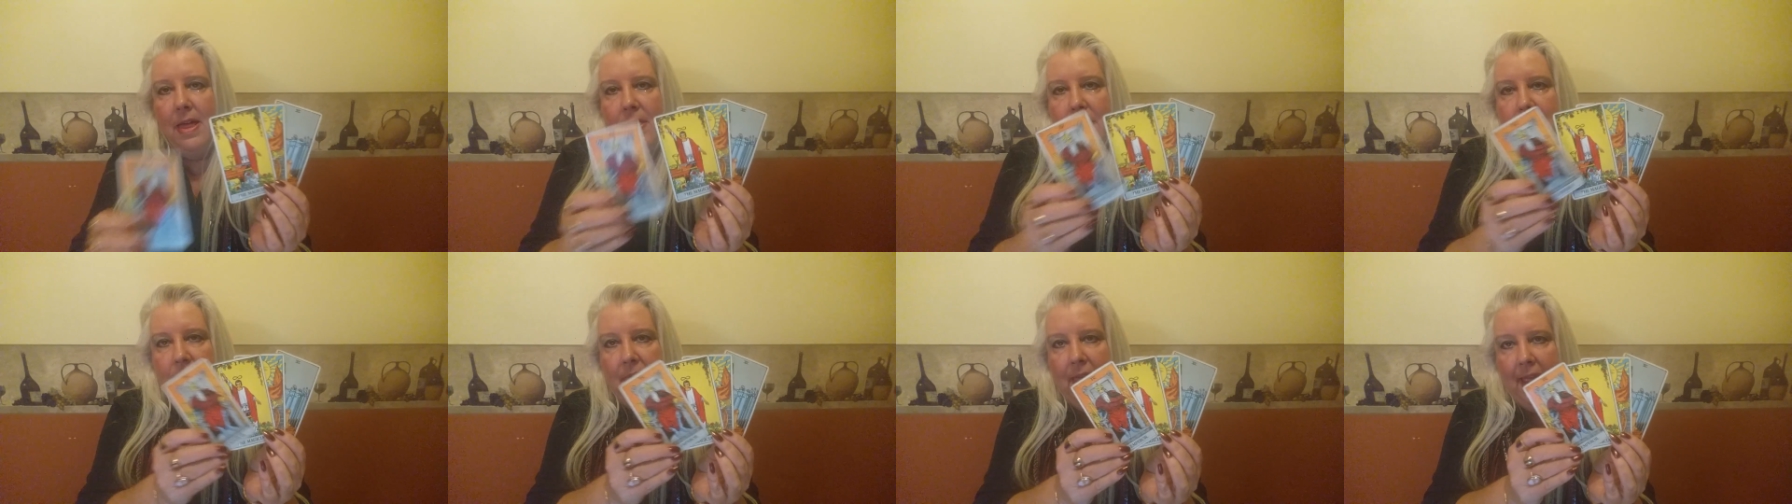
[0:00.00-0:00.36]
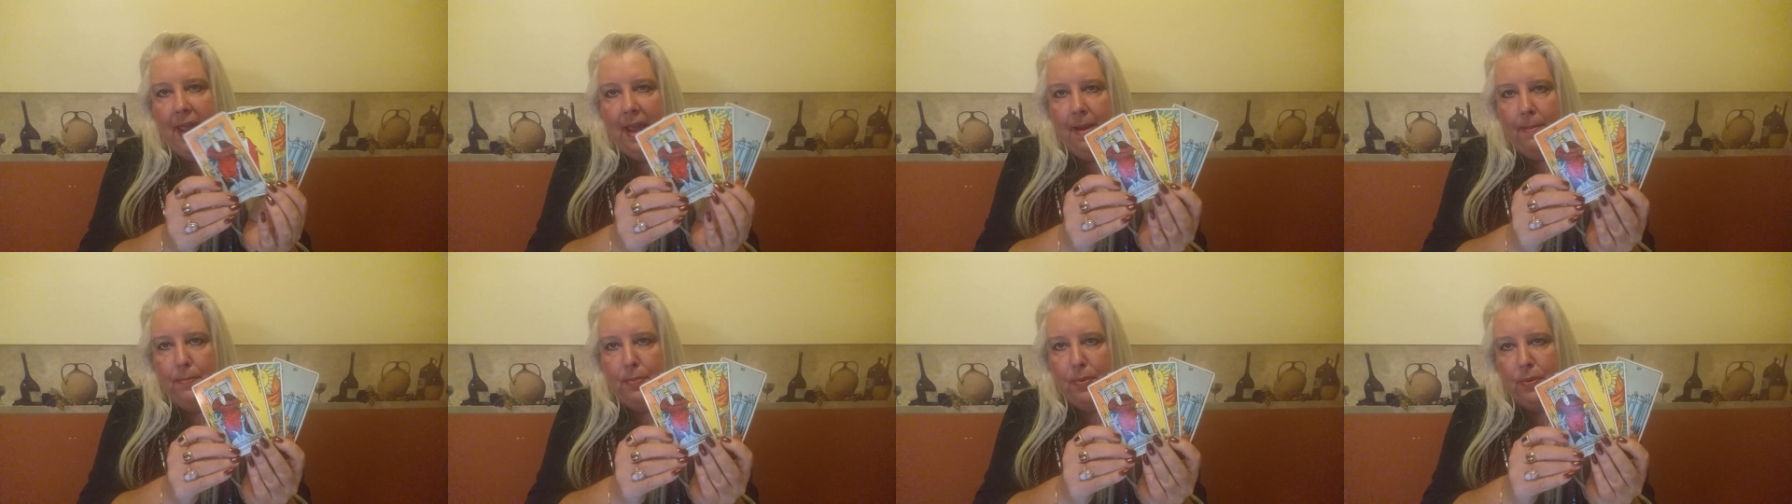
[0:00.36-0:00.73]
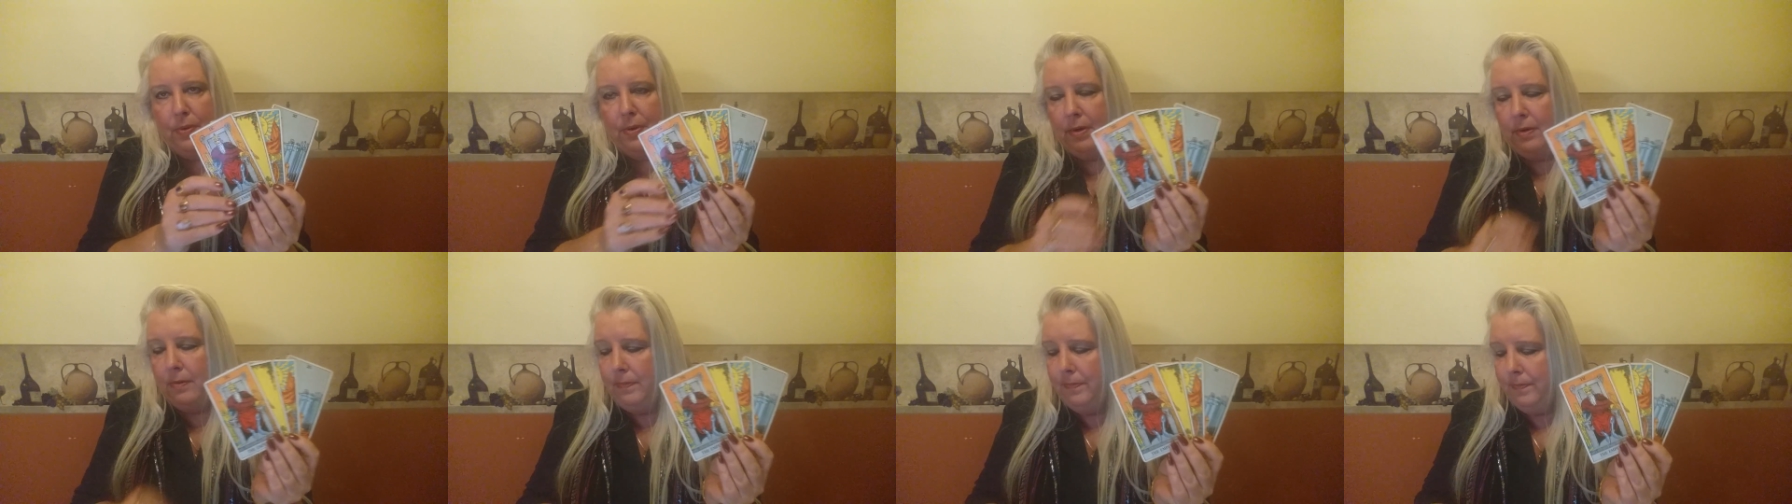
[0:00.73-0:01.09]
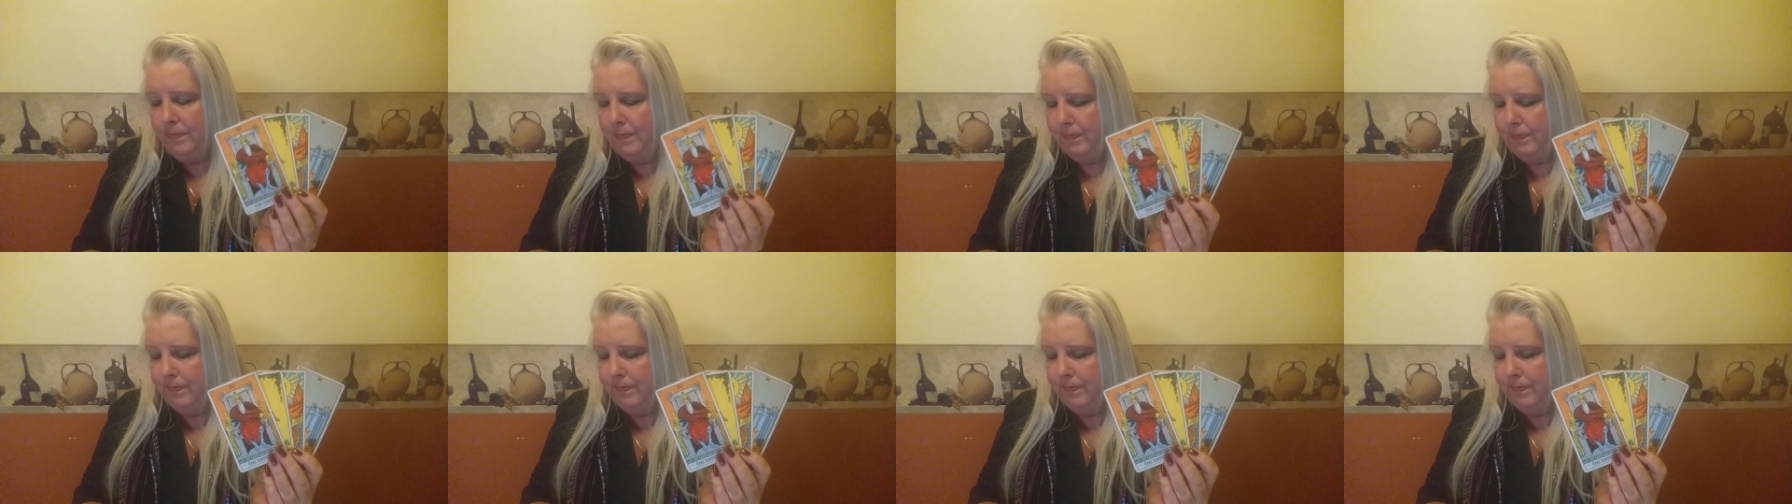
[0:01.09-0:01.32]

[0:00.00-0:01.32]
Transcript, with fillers: the Emperor,